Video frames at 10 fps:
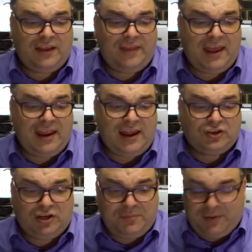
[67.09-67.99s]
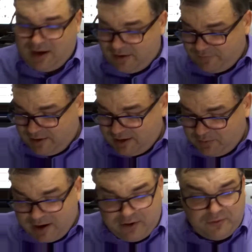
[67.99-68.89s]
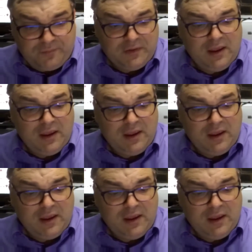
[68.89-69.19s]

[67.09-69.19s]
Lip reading: and they are cheap enough anyhow.